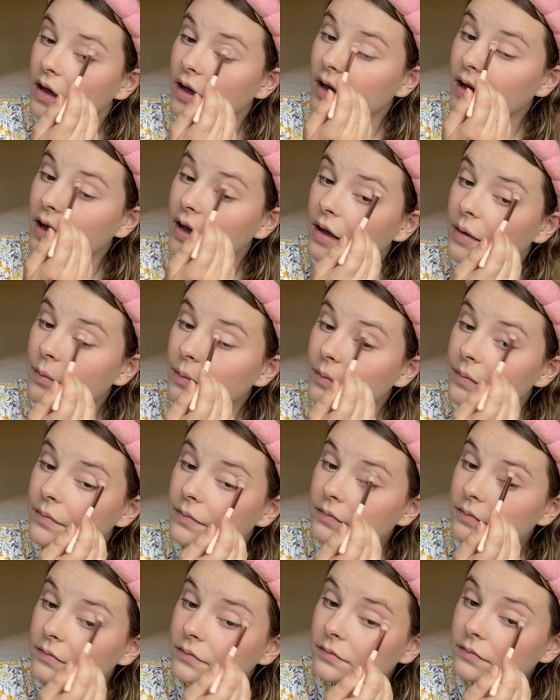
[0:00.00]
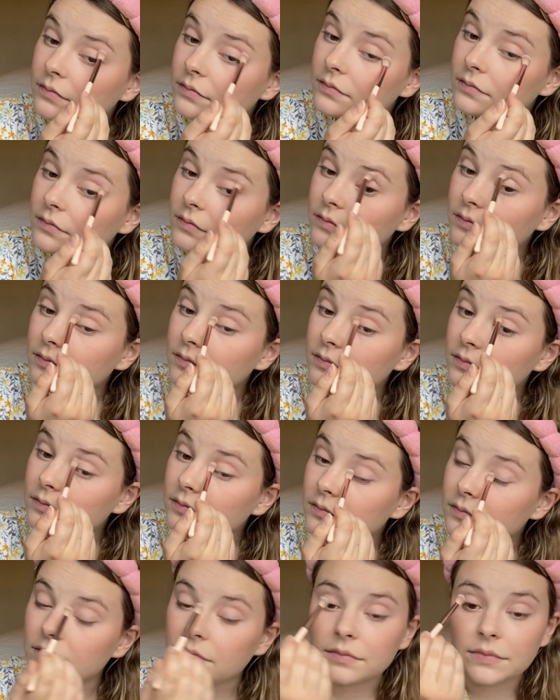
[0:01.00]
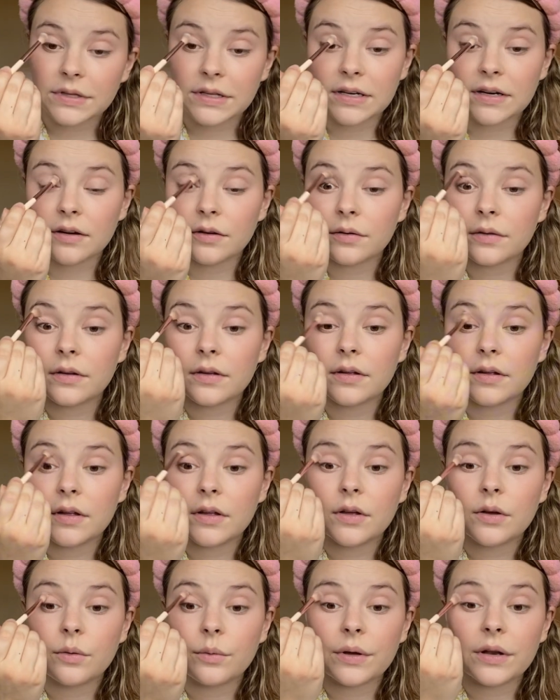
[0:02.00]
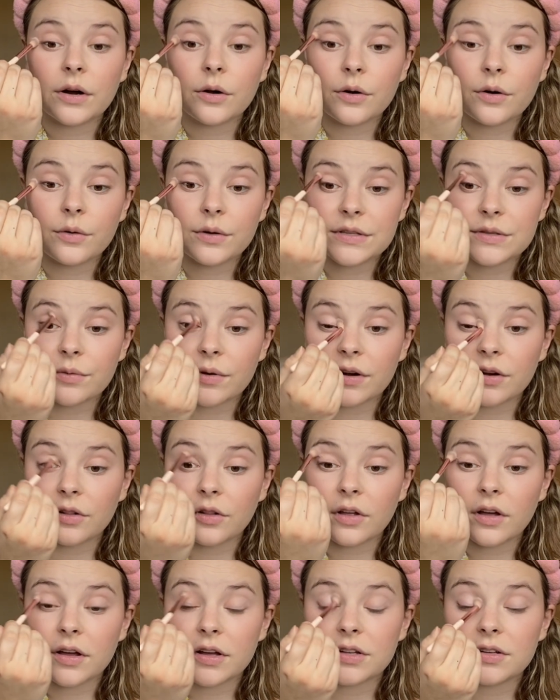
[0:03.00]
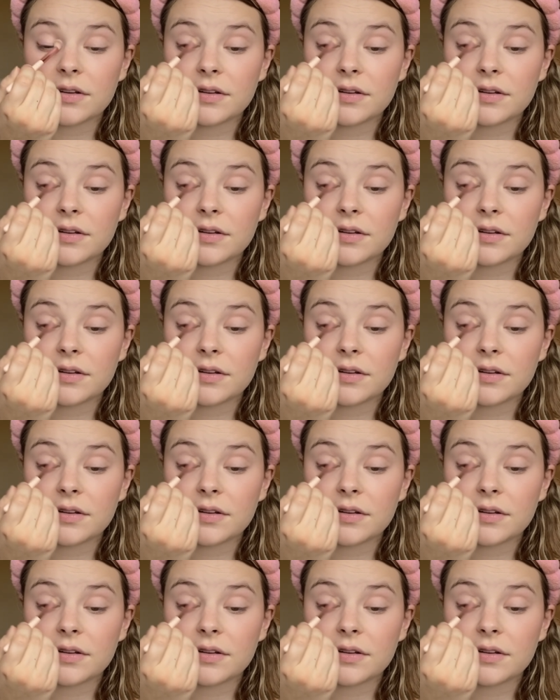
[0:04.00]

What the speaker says: You know, we don't always want to look